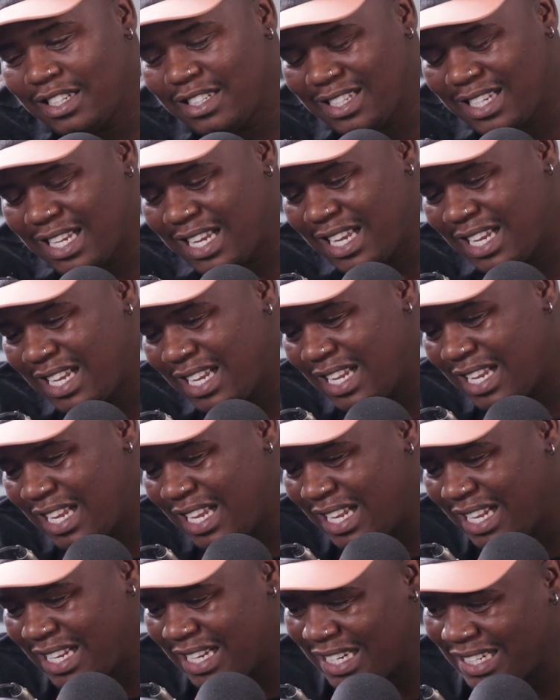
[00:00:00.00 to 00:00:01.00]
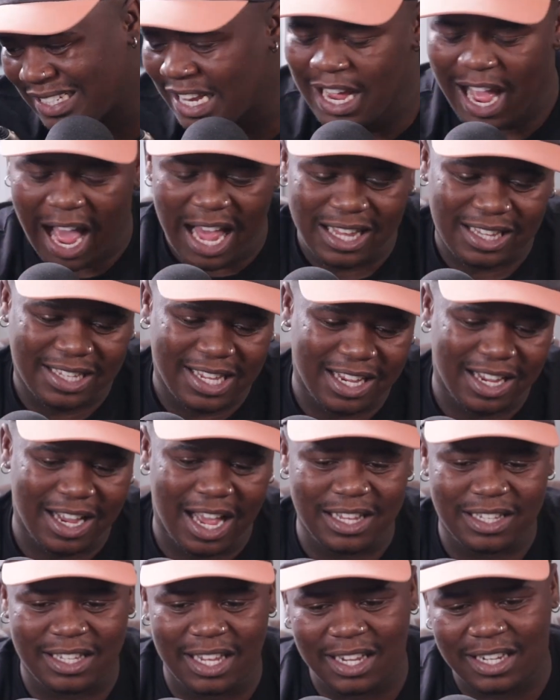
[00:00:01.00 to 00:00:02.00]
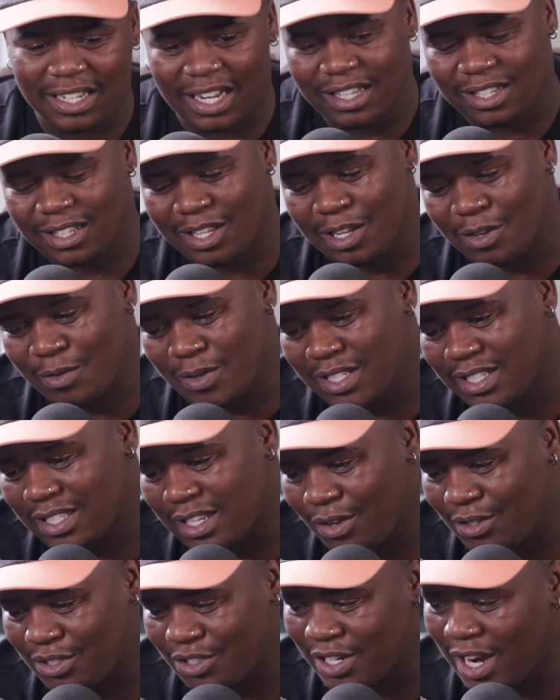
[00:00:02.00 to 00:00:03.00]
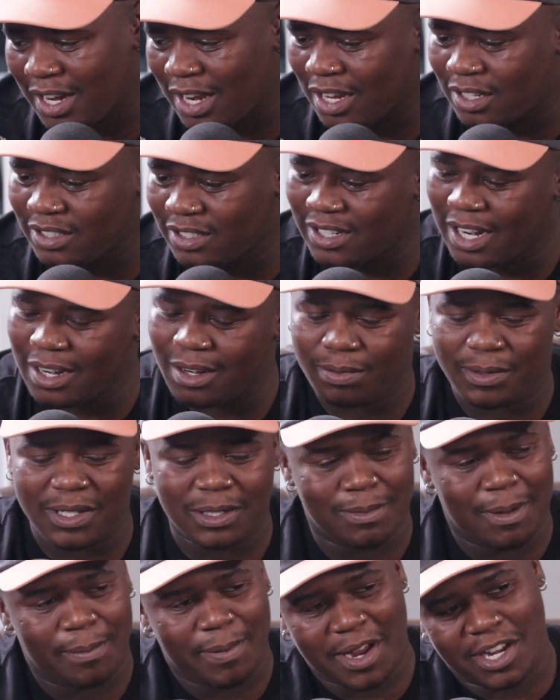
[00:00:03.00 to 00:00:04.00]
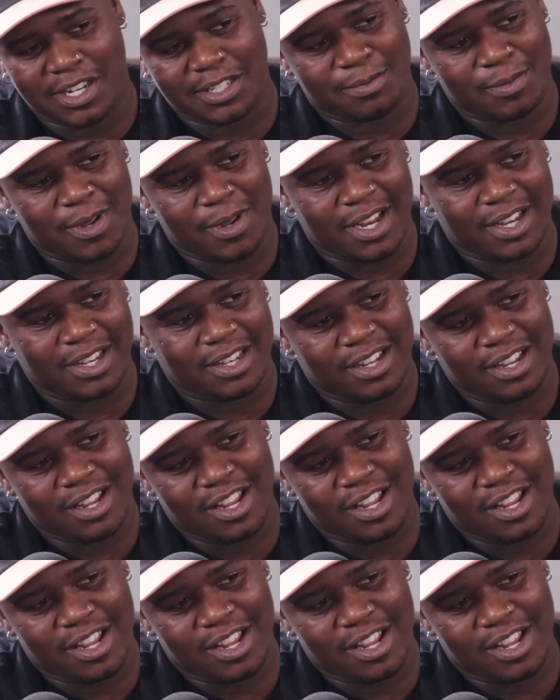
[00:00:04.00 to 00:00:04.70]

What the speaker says: Yes. I think I was trying to please my parents, man.